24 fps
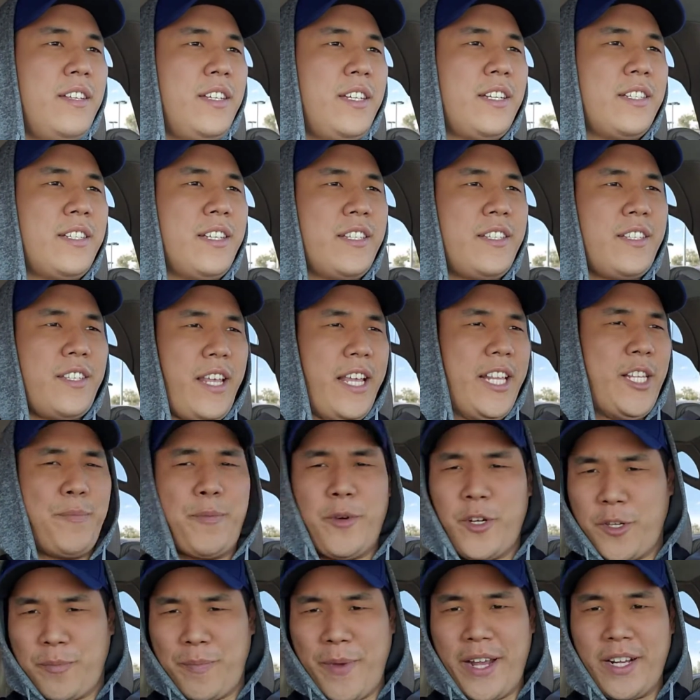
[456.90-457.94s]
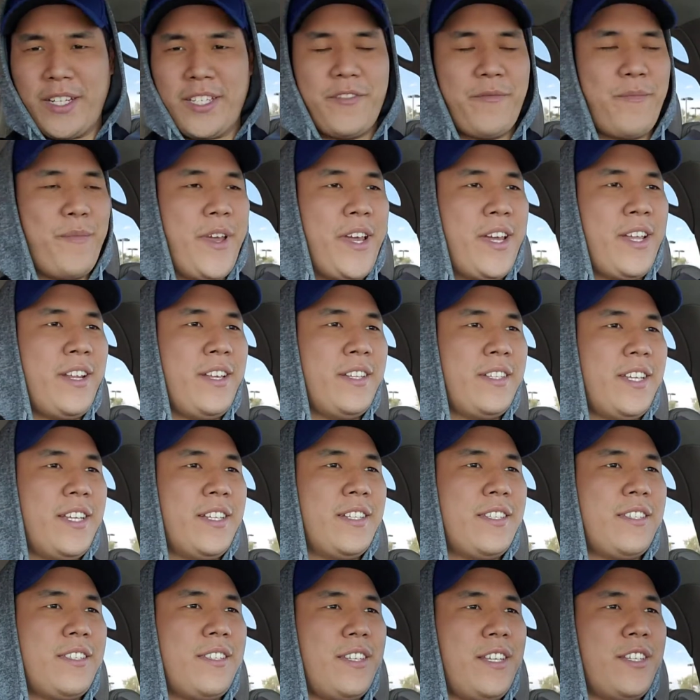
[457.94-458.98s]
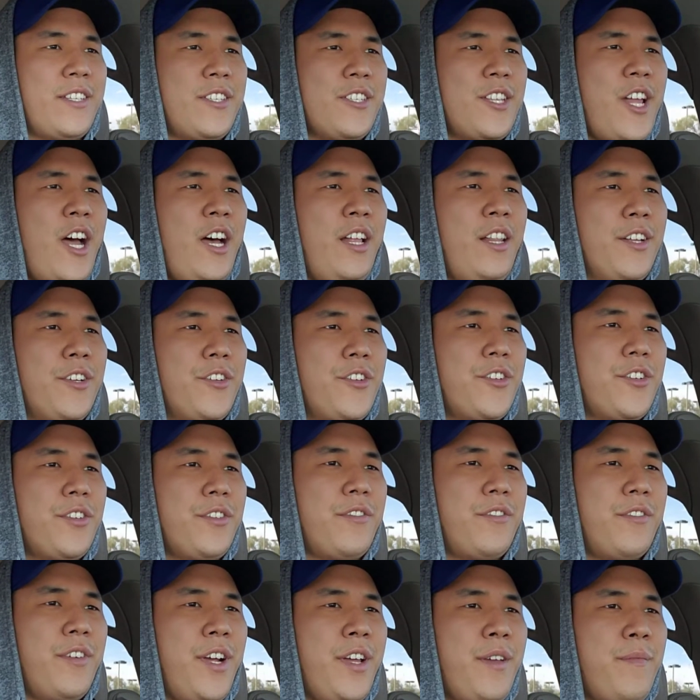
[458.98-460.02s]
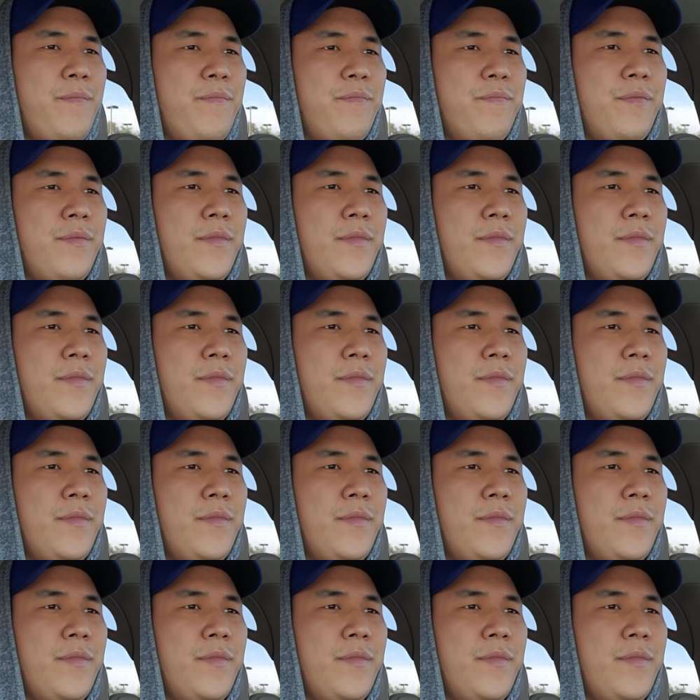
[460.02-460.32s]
because it's it's perspective, man. It, it's it's knowledge, right?